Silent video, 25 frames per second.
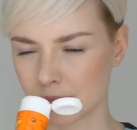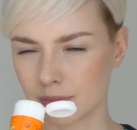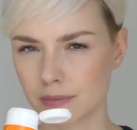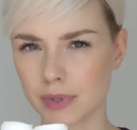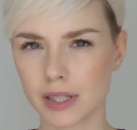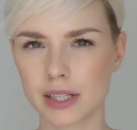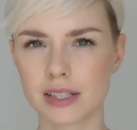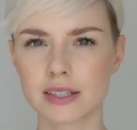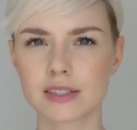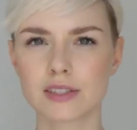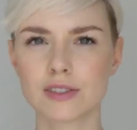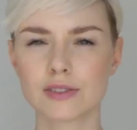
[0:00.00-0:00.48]

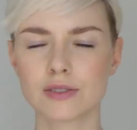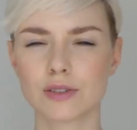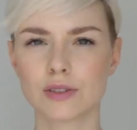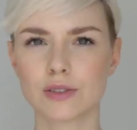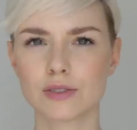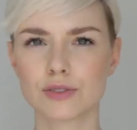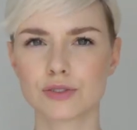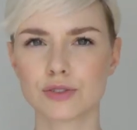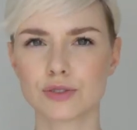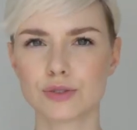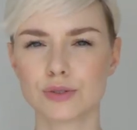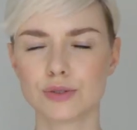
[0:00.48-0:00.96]
but it's
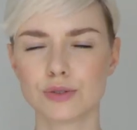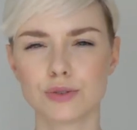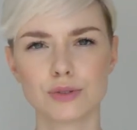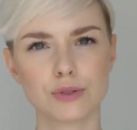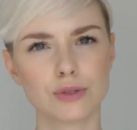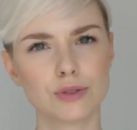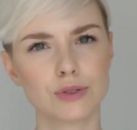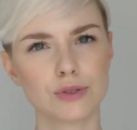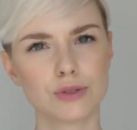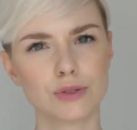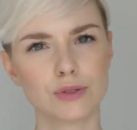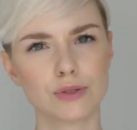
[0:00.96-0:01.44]
not
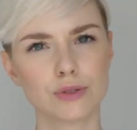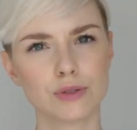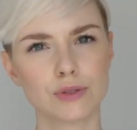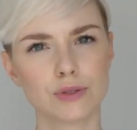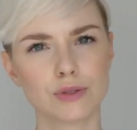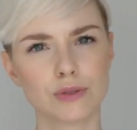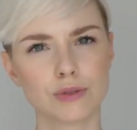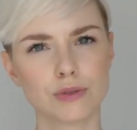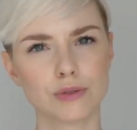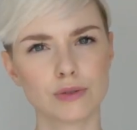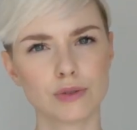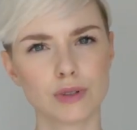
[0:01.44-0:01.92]
too
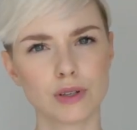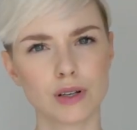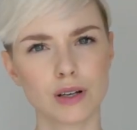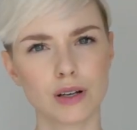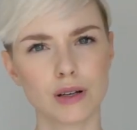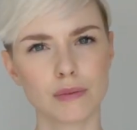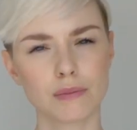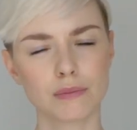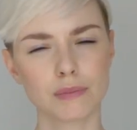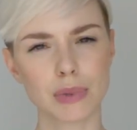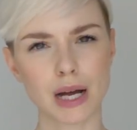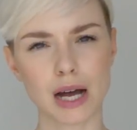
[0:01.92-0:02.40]

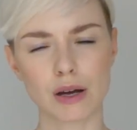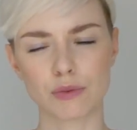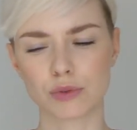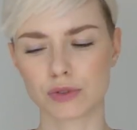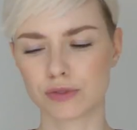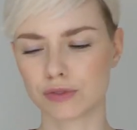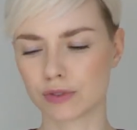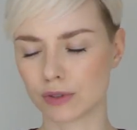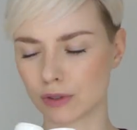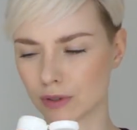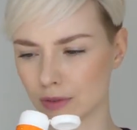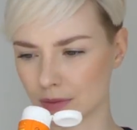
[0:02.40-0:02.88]

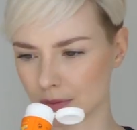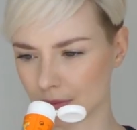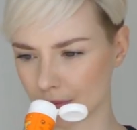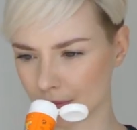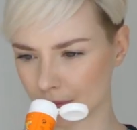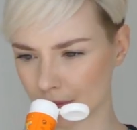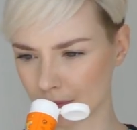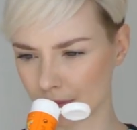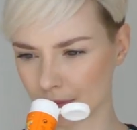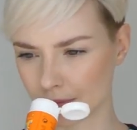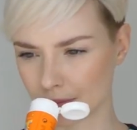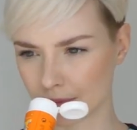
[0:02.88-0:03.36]
powerful.
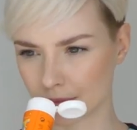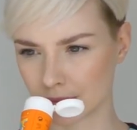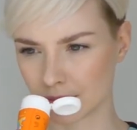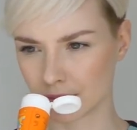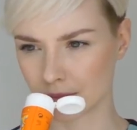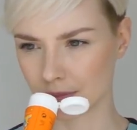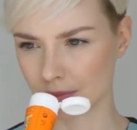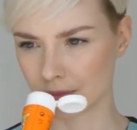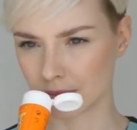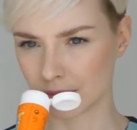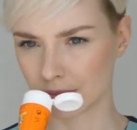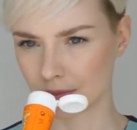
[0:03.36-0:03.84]

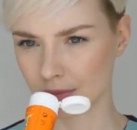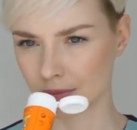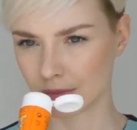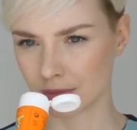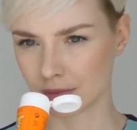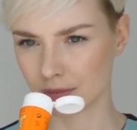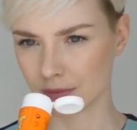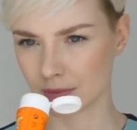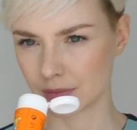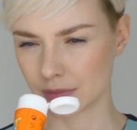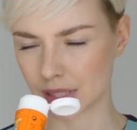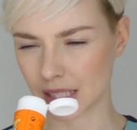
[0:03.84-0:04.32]

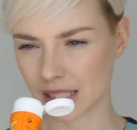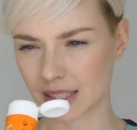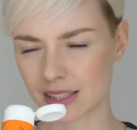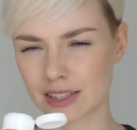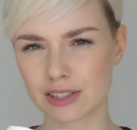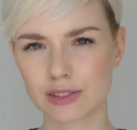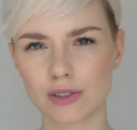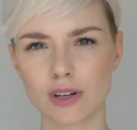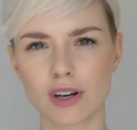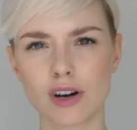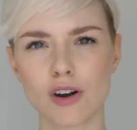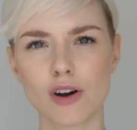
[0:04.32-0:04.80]
Like, it's
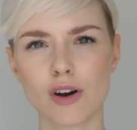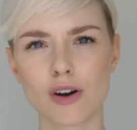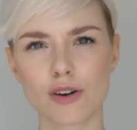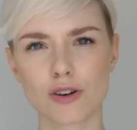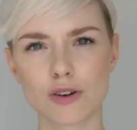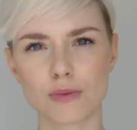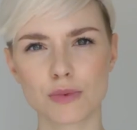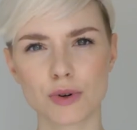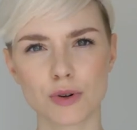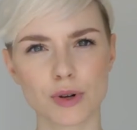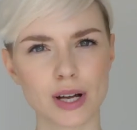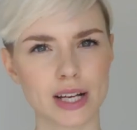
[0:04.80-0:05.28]
not a
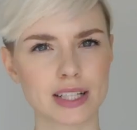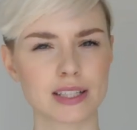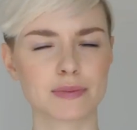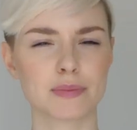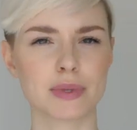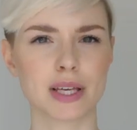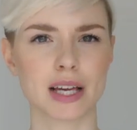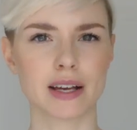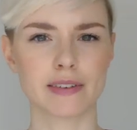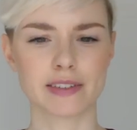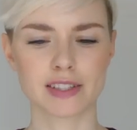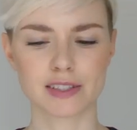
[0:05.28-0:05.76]
horrible
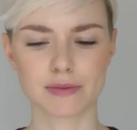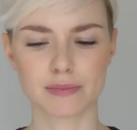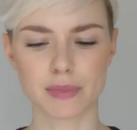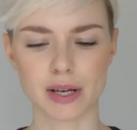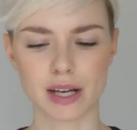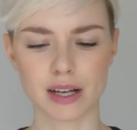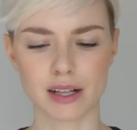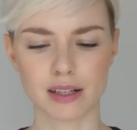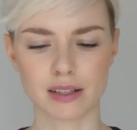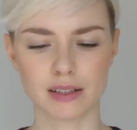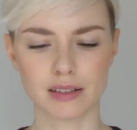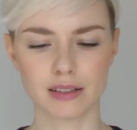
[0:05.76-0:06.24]
SPF
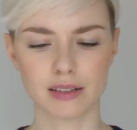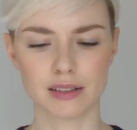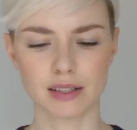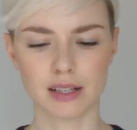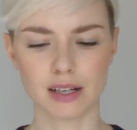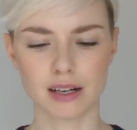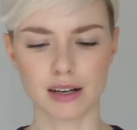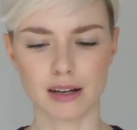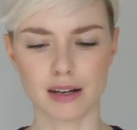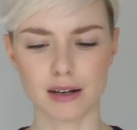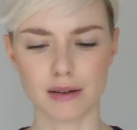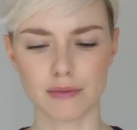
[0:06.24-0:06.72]
smell.
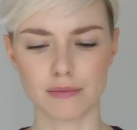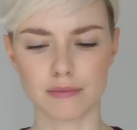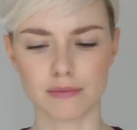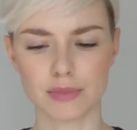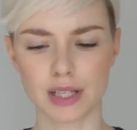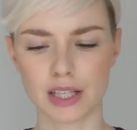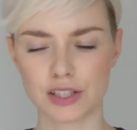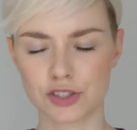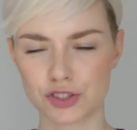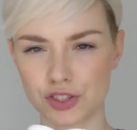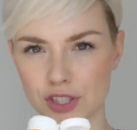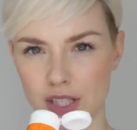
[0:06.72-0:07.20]

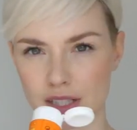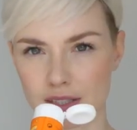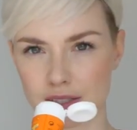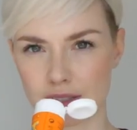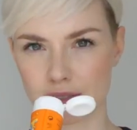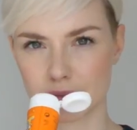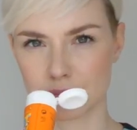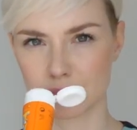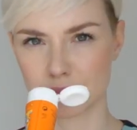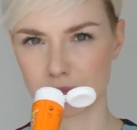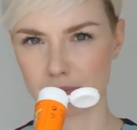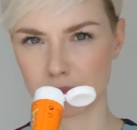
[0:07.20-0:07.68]
It's
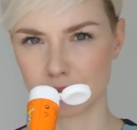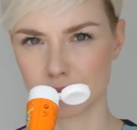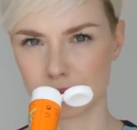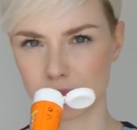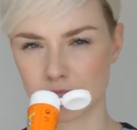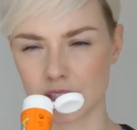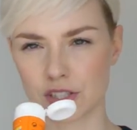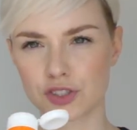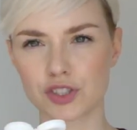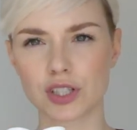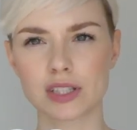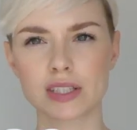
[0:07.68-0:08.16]
just,
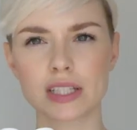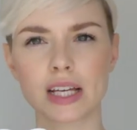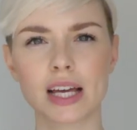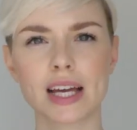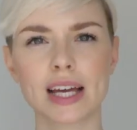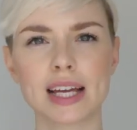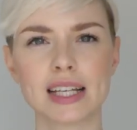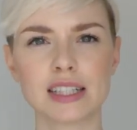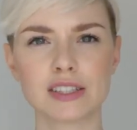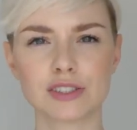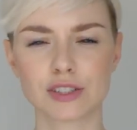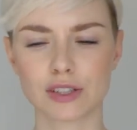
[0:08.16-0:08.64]
there's just a
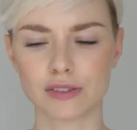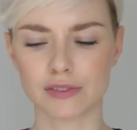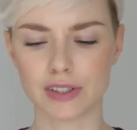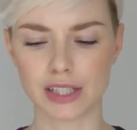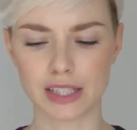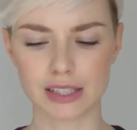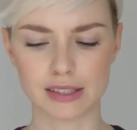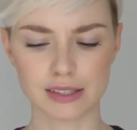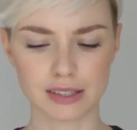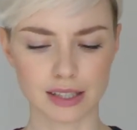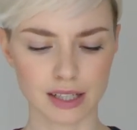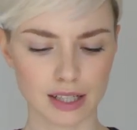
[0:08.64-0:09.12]
hint of
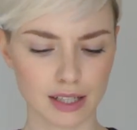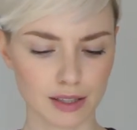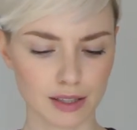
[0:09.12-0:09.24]
it.